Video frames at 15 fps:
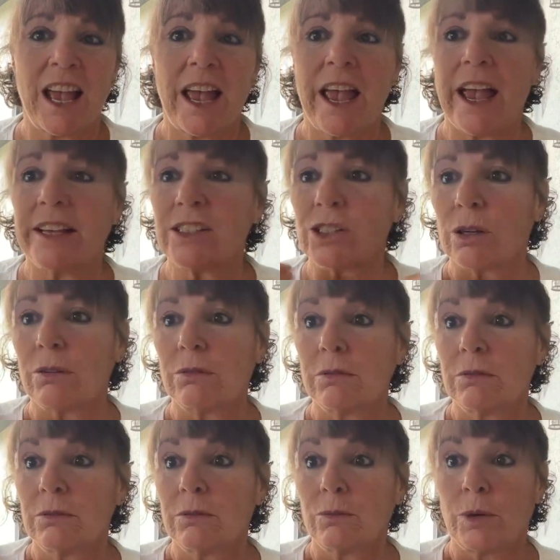And so
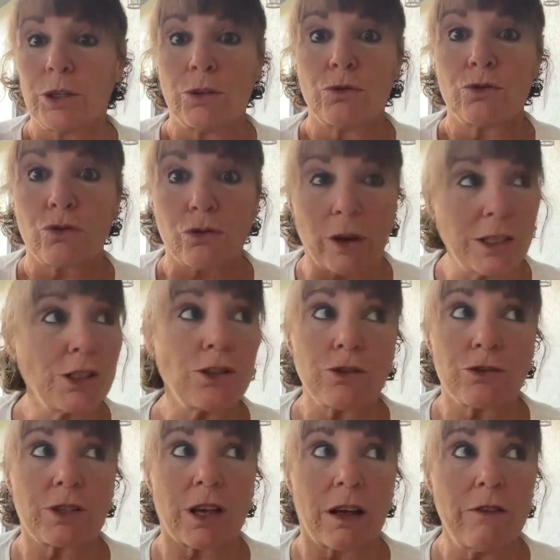when you trust
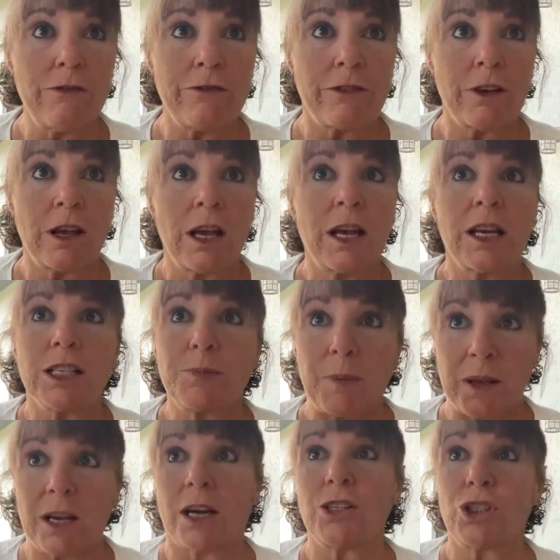yourself, it's
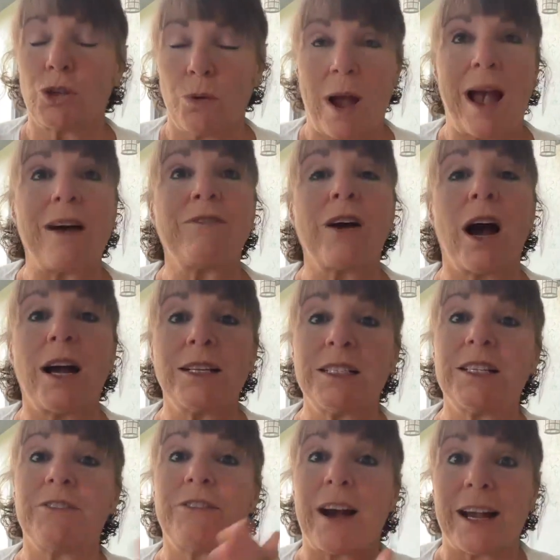because you have a
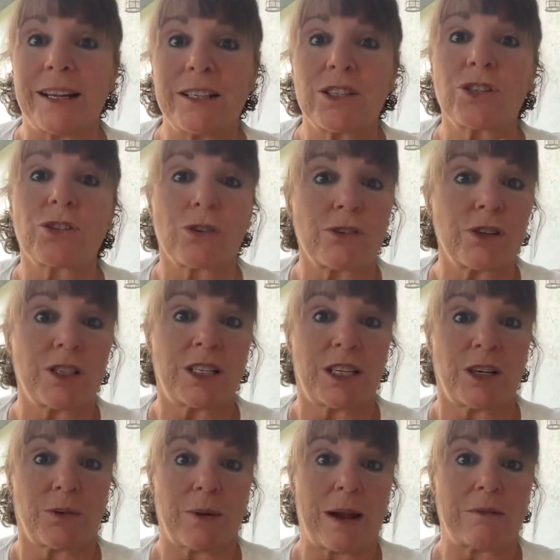divine certainty
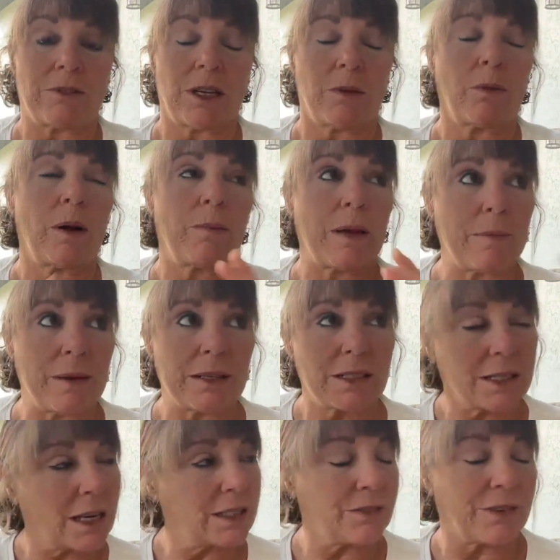around it. Well, maybe it's
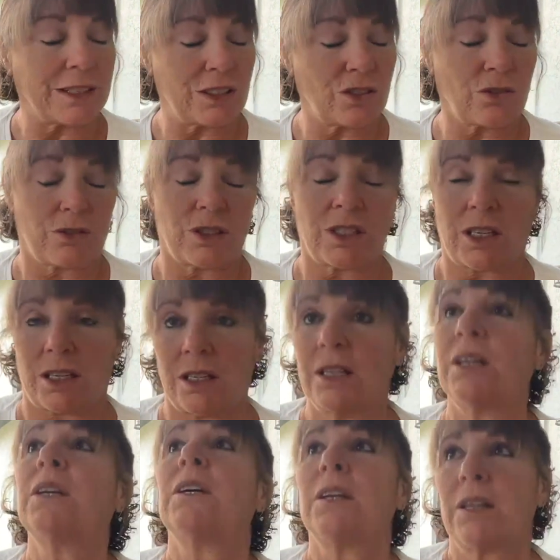not divine certainty,
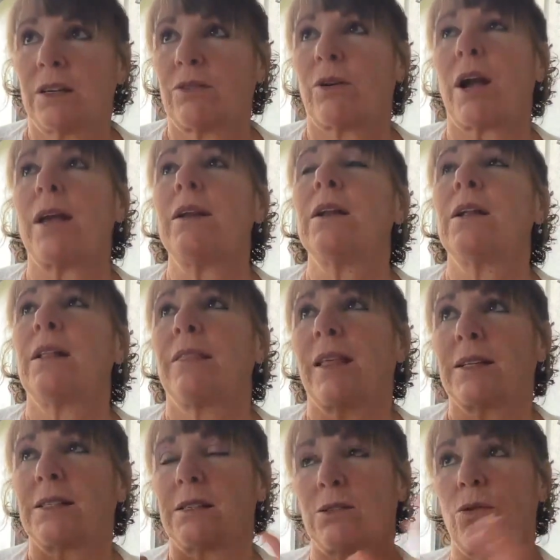right?
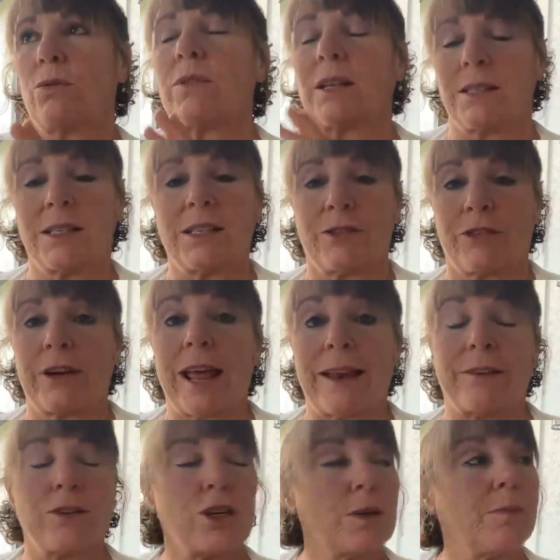That's a different
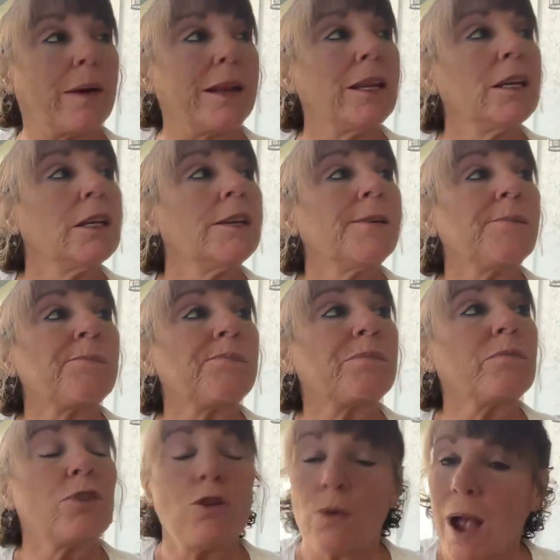energy, but
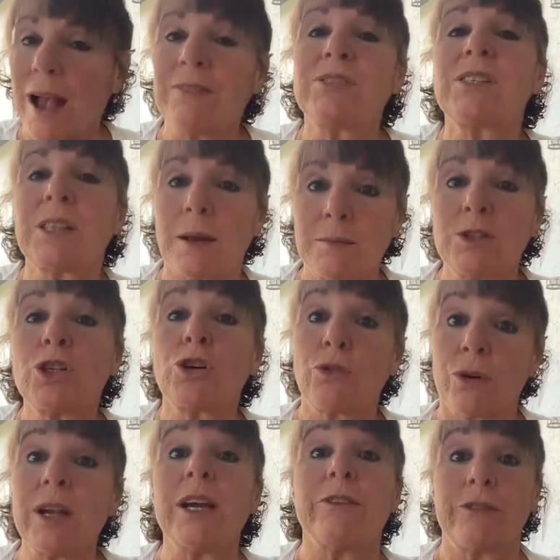you have some
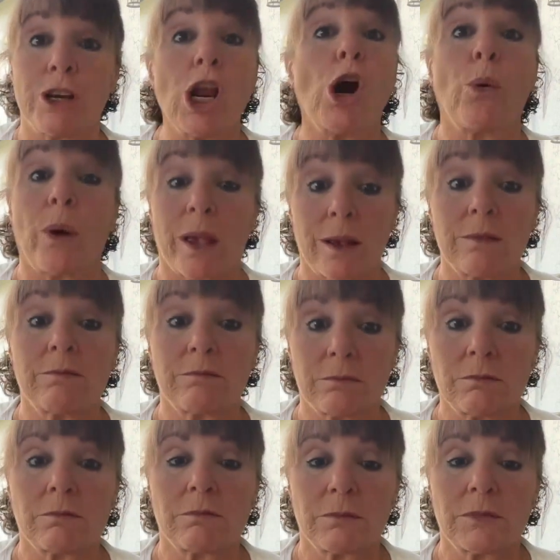degree of knowing.
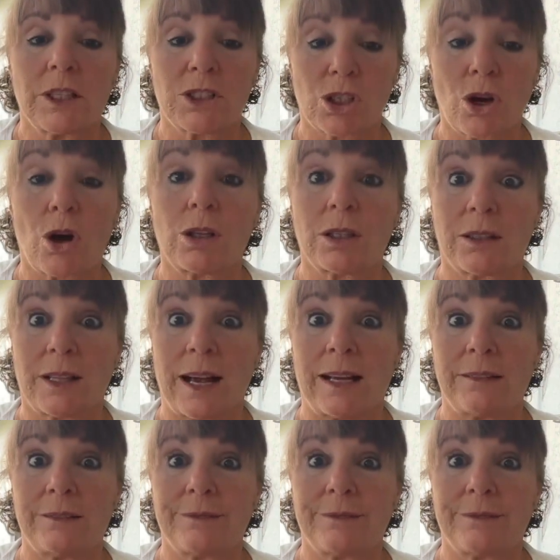Let's call it that.